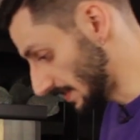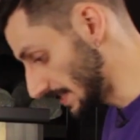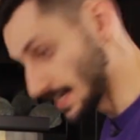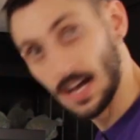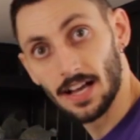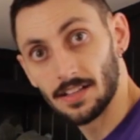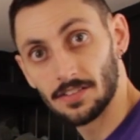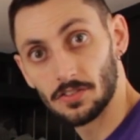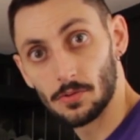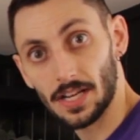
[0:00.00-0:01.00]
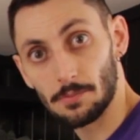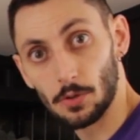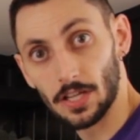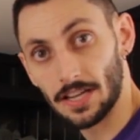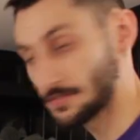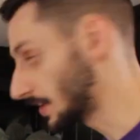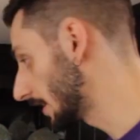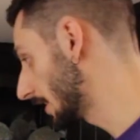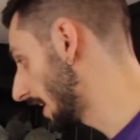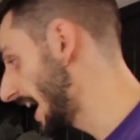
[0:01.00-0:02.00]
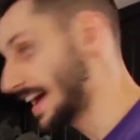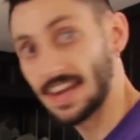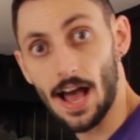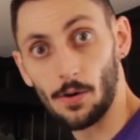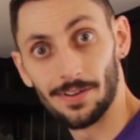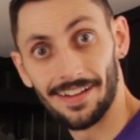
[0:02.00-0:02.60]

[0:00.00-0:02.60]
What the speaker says: see what I can pull out of a hat now.